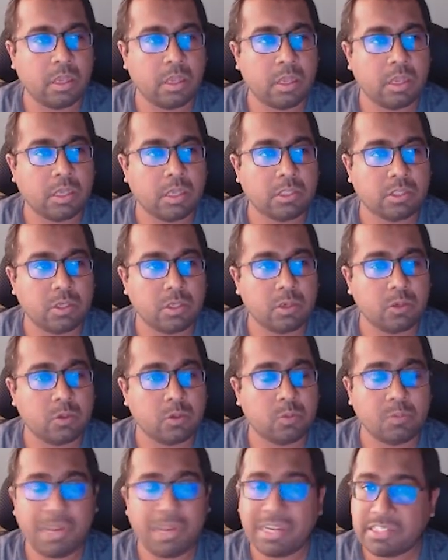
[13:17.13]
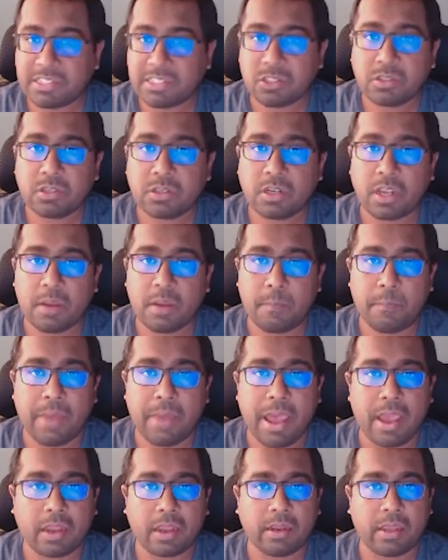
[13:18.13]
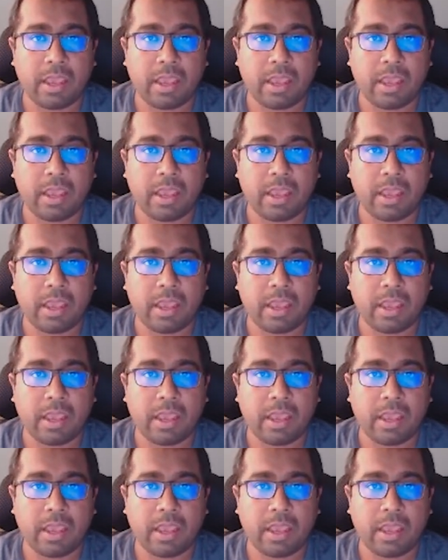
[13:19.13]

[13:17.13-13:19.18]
So let's come back